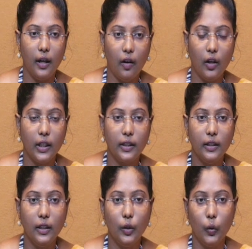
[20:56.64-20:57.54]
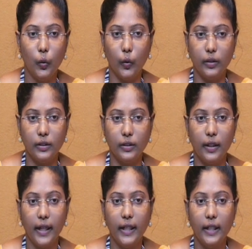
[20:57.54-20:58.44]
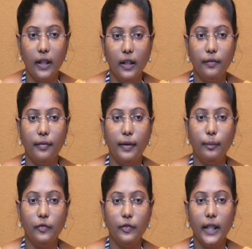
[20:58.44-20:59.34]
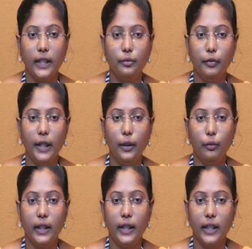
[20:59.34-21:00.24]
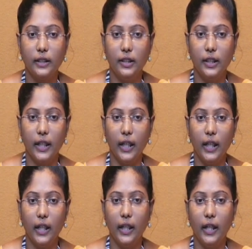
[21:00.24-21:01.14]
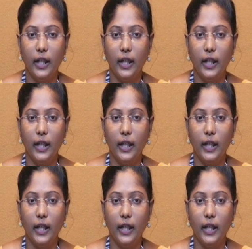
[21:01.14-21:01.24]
all the nodes, right. From vertex V to vertex J in